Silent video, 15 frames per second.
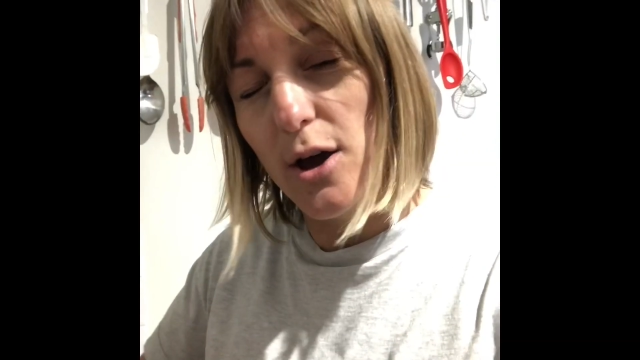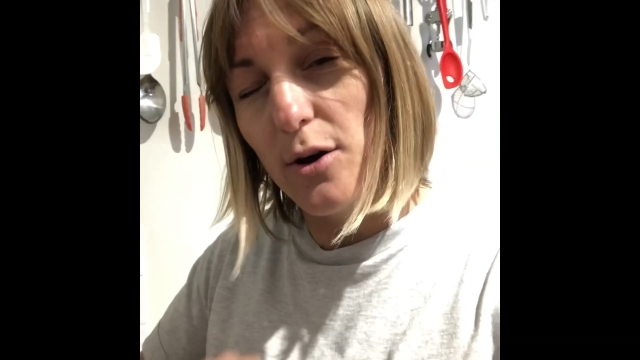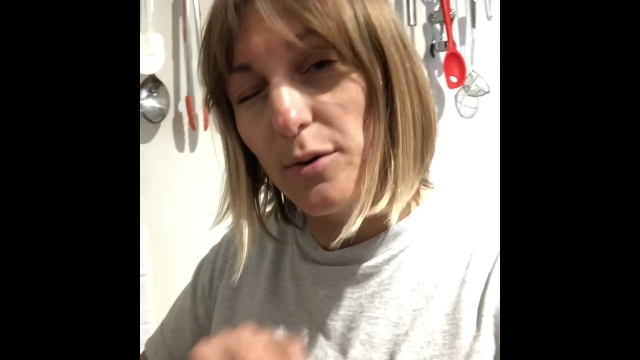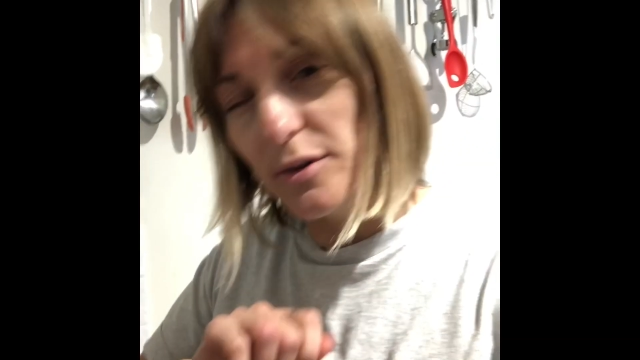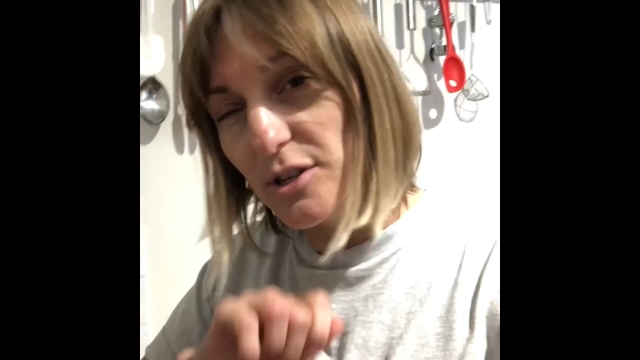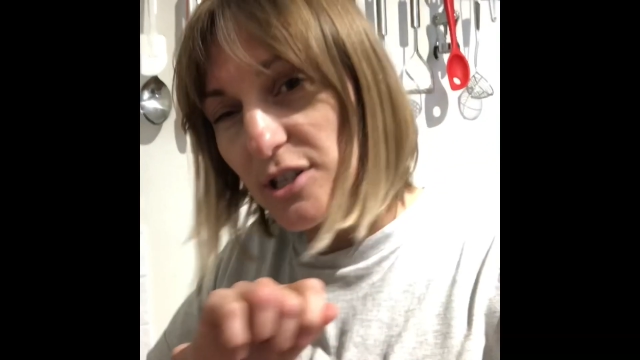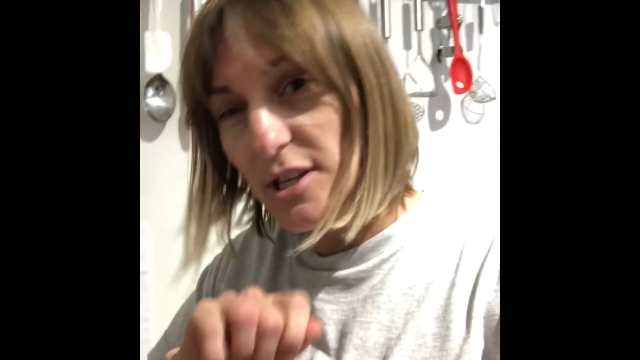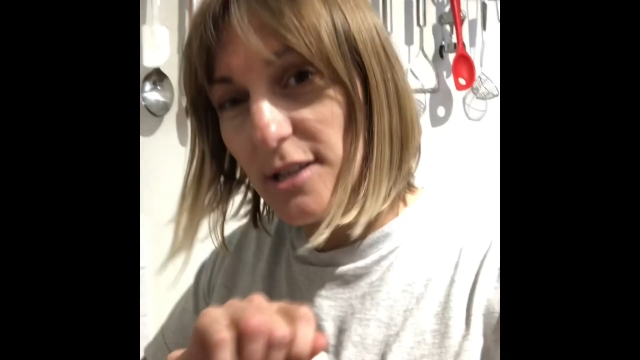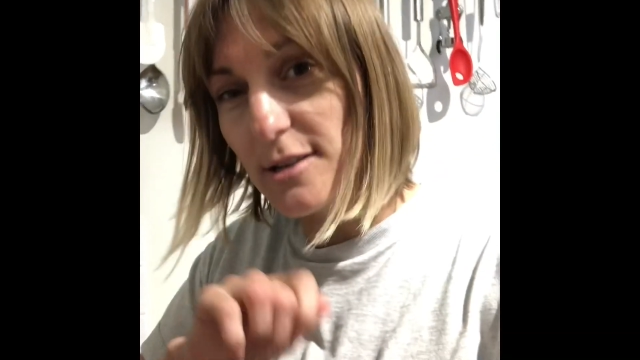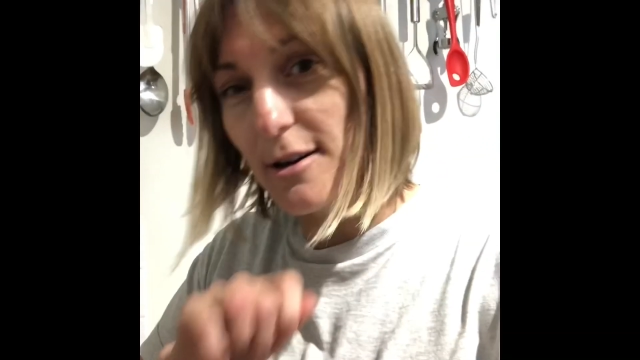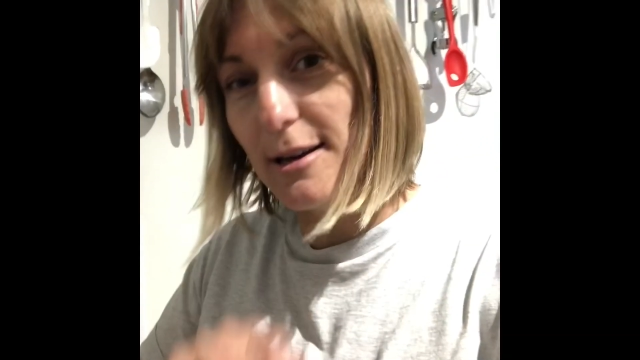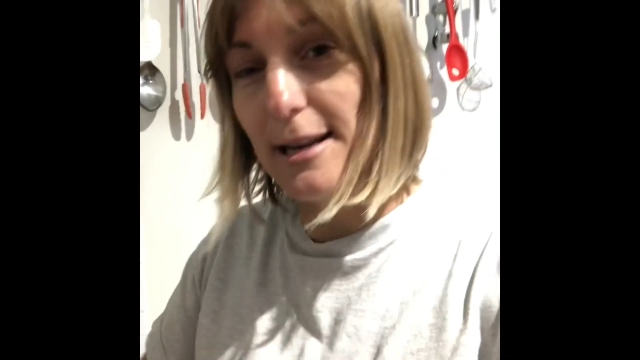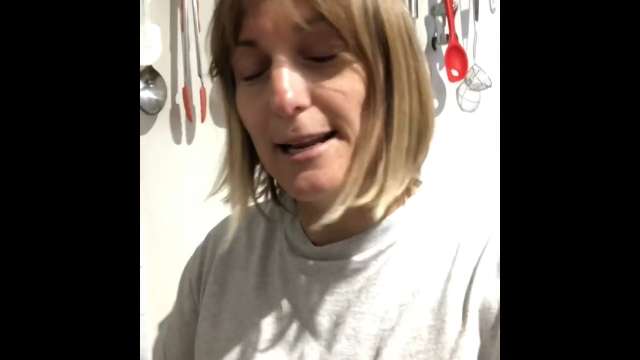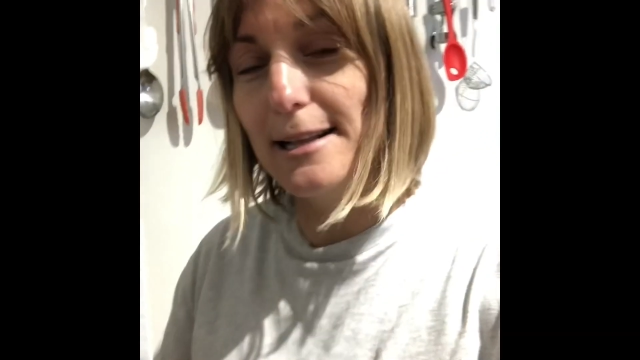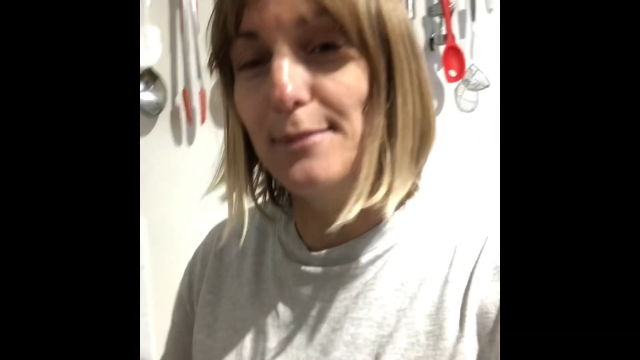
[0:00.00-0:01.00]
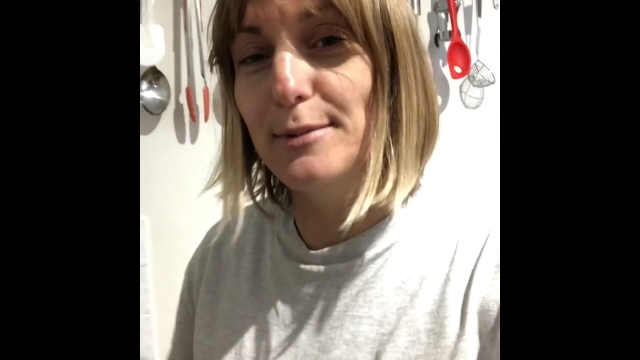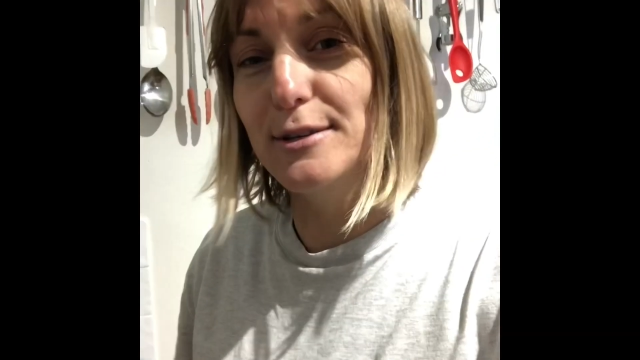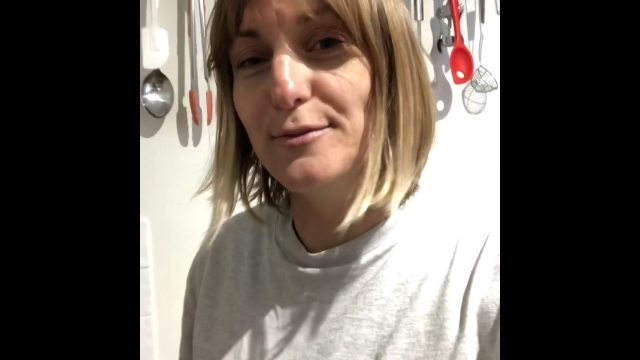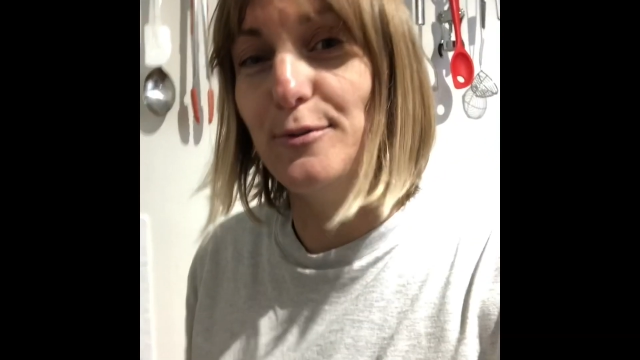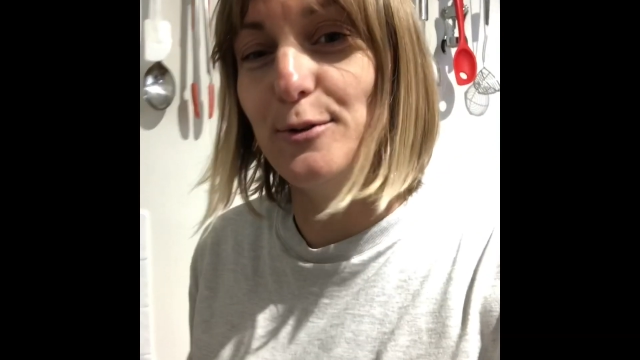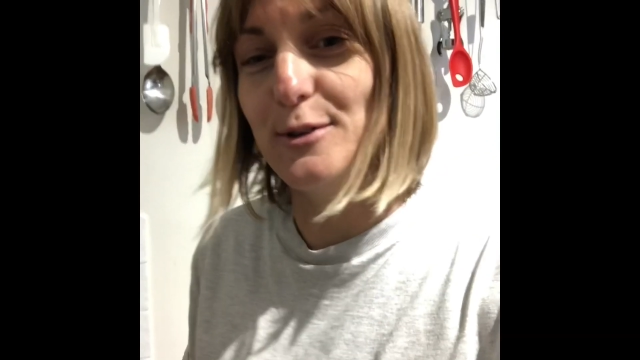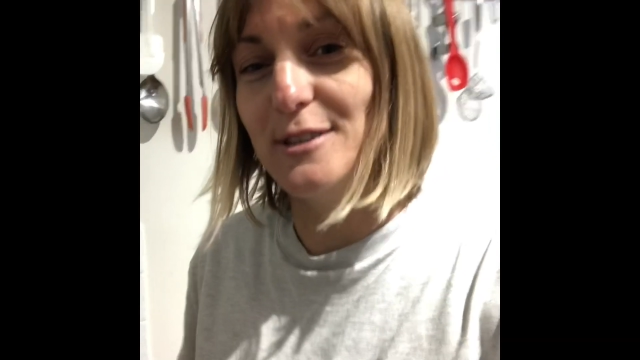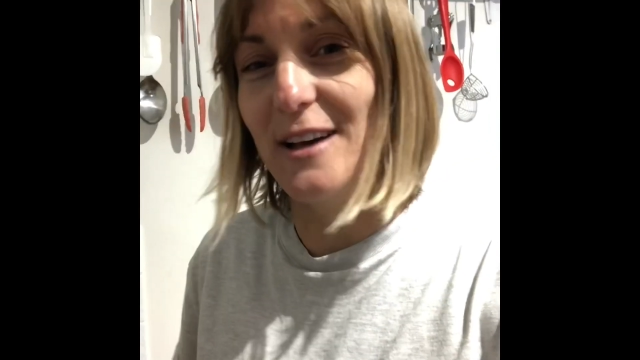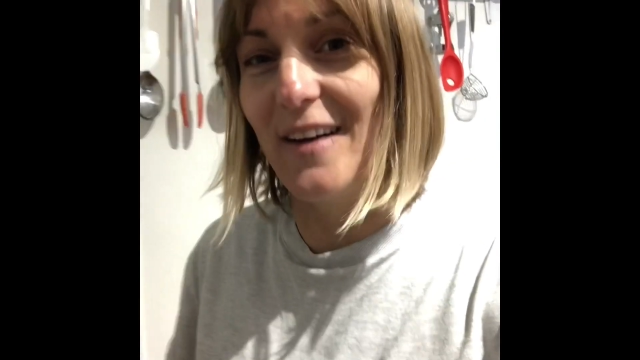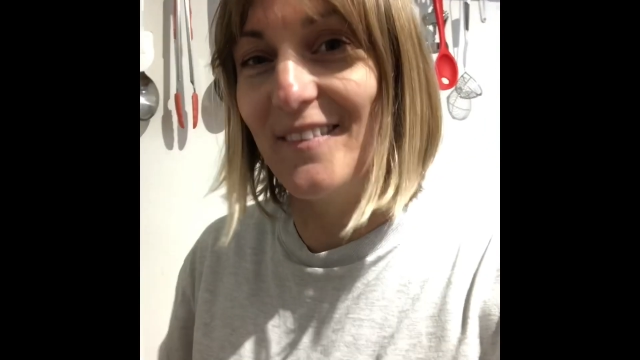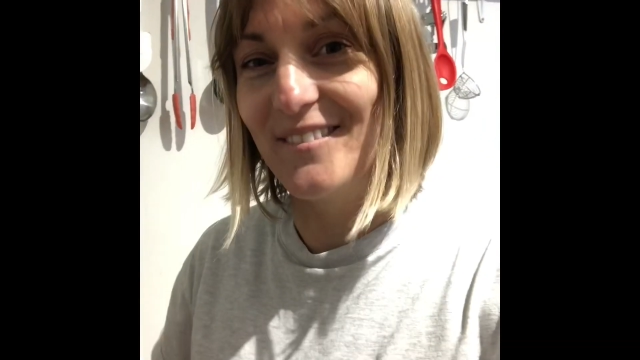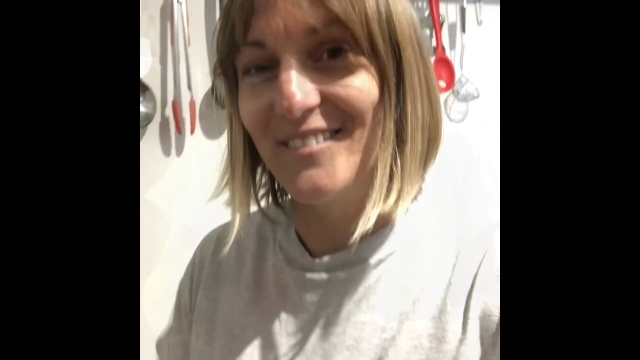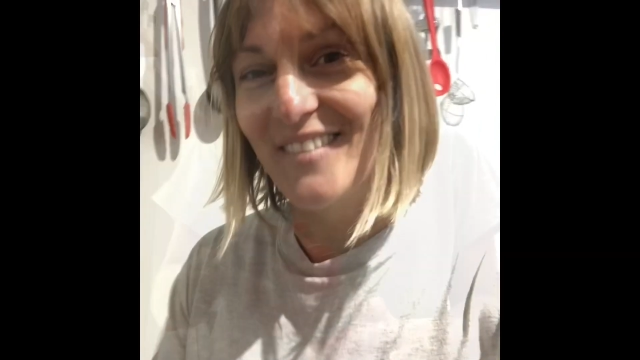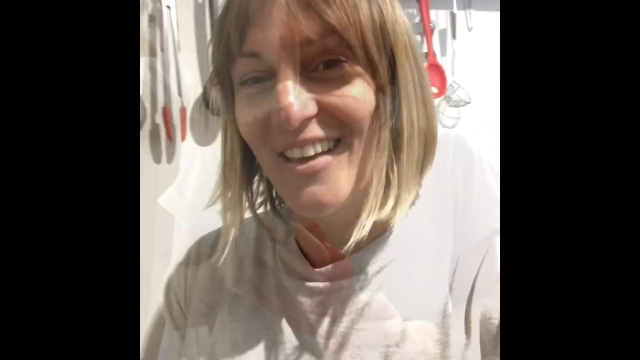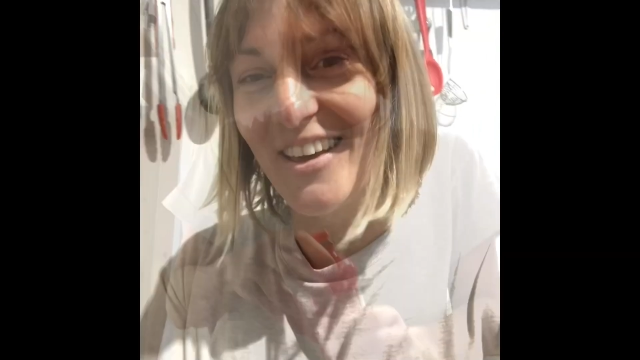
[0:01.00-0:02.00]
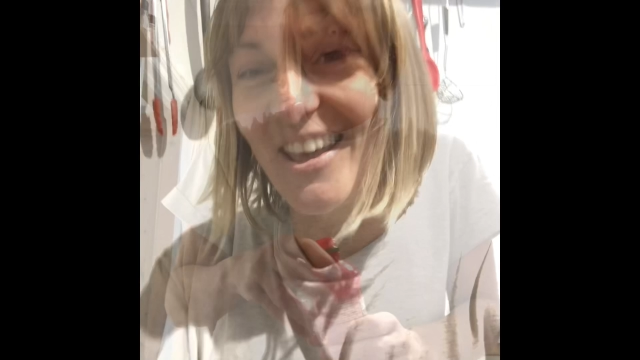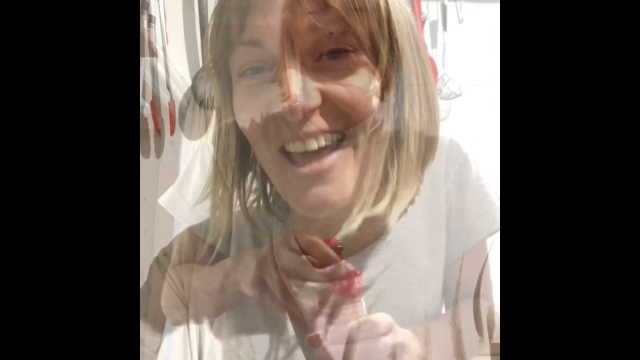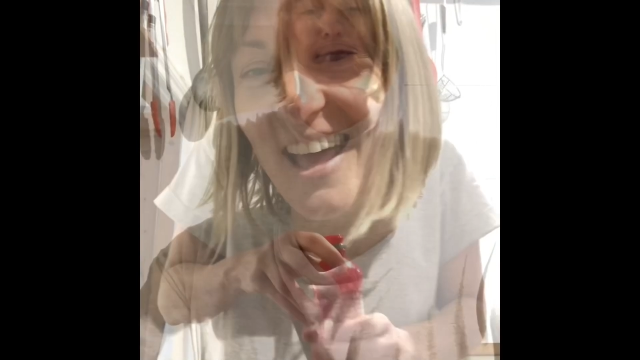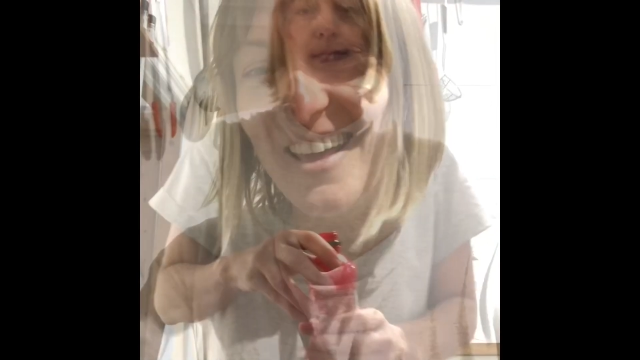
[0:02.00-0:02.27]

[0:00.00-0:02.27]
with just a tiny little bit of water, okay?